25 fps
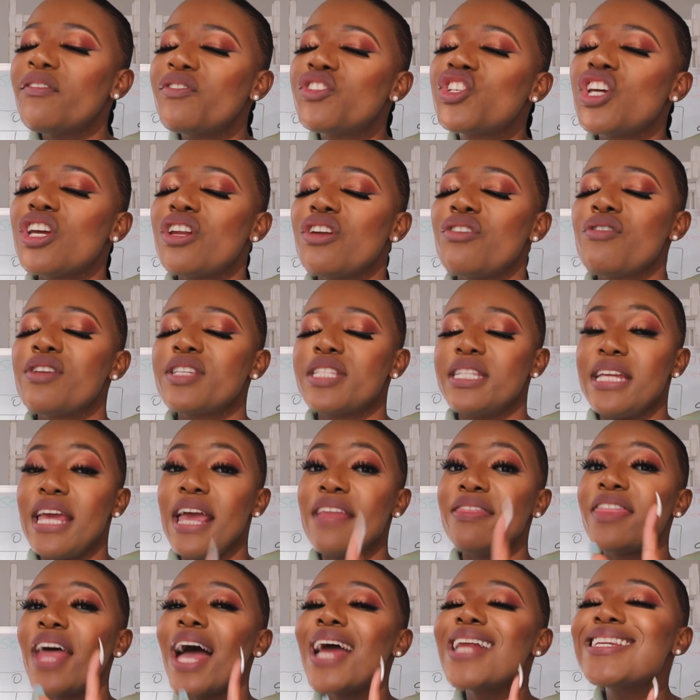give
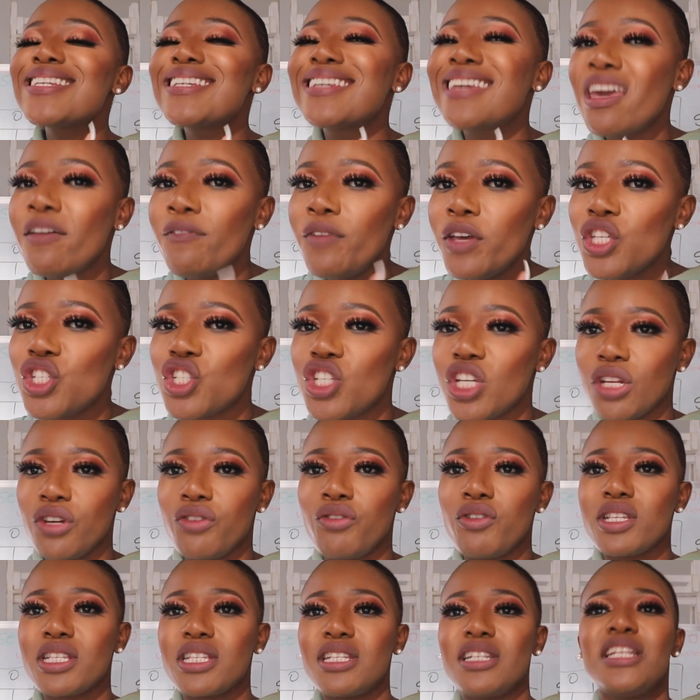generously. And that giving
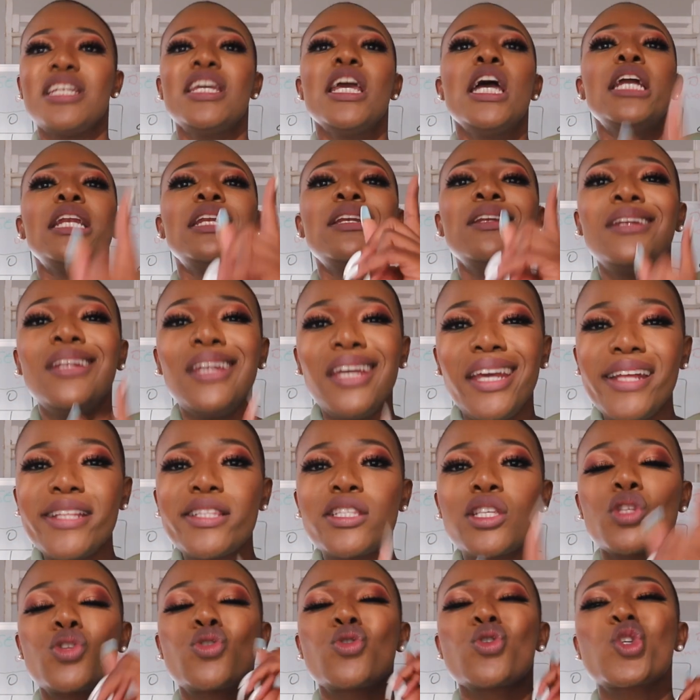generously
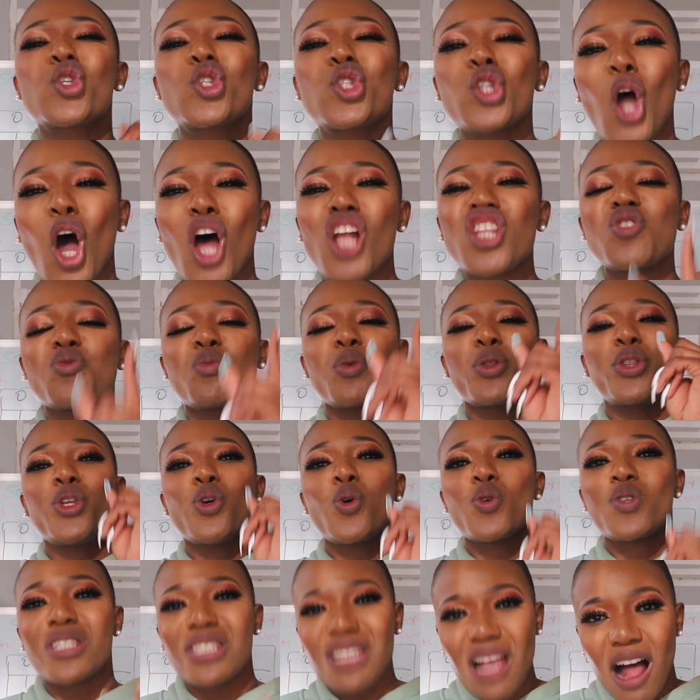needs to start with
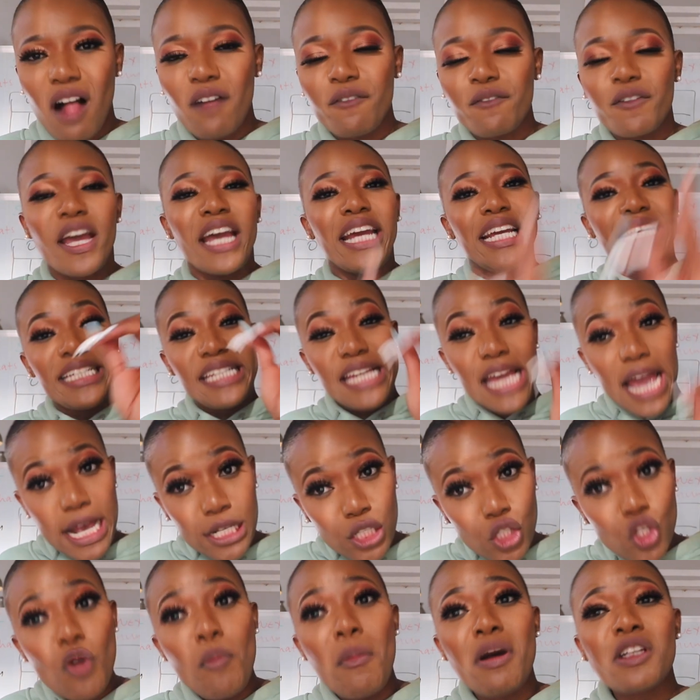yourself.
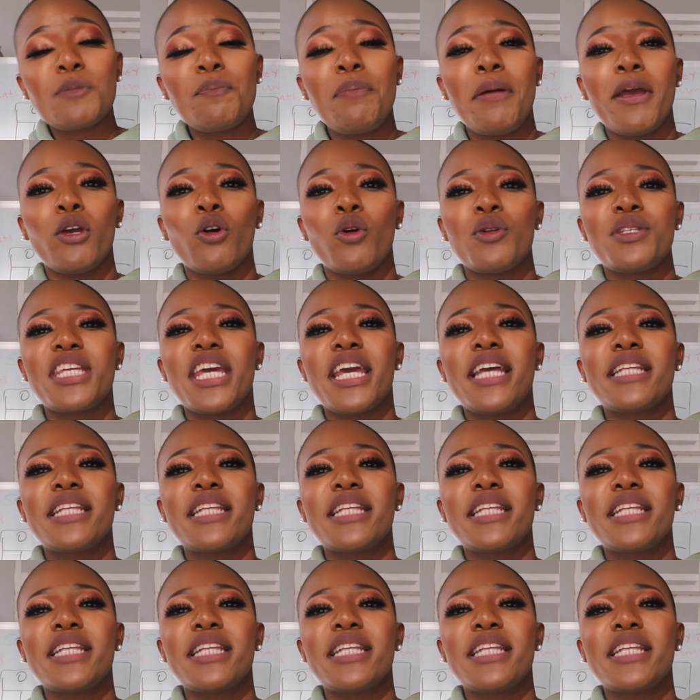Yes, you must pay your